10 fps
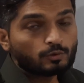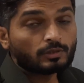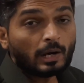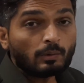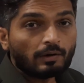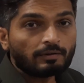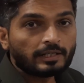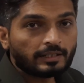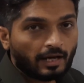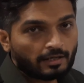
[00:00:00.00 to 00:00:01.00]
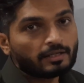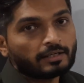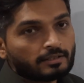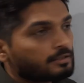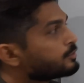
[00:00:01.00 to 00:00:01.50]
So now our
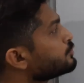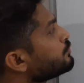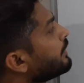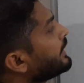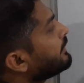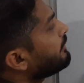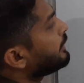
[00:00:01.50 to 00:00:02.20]
target is to find the